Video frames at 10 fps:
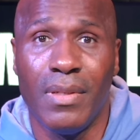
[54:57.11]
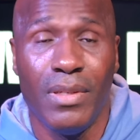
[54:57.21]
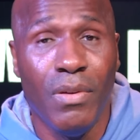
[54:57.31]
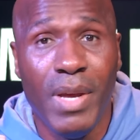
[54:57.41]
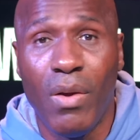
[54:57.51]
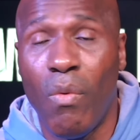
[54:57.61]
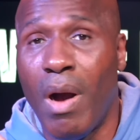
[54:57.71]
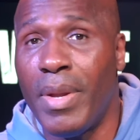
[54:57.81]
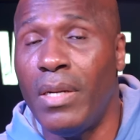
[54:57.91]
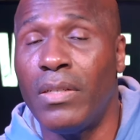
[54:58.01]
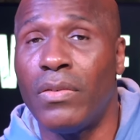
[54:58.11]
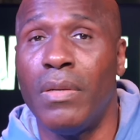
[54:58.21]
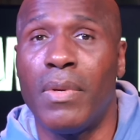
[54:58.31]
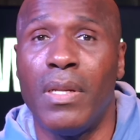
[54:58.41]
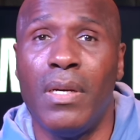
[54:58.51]
You meet a woman in a
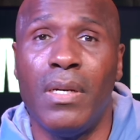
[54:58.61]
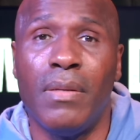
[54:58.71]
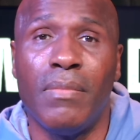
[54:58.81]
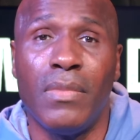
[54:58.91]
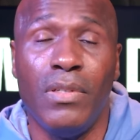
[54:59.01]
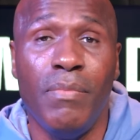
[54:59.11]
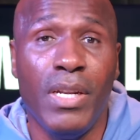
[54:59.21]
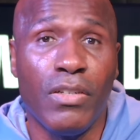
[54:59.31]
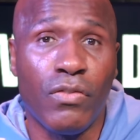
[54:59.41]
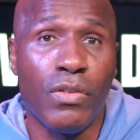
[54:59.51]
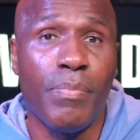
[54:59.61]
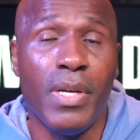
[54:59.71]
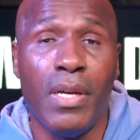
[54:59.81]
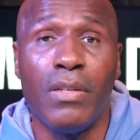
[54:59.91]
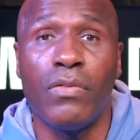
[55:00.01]
strip club, you meet a stripper
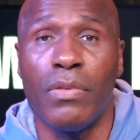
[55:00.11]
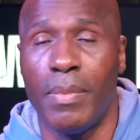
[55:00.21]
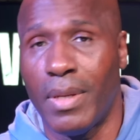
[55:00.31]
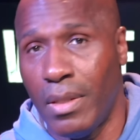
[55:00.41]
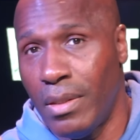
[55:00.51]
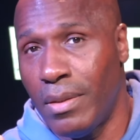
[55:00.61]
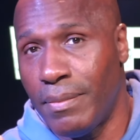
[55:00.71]
in a strip club,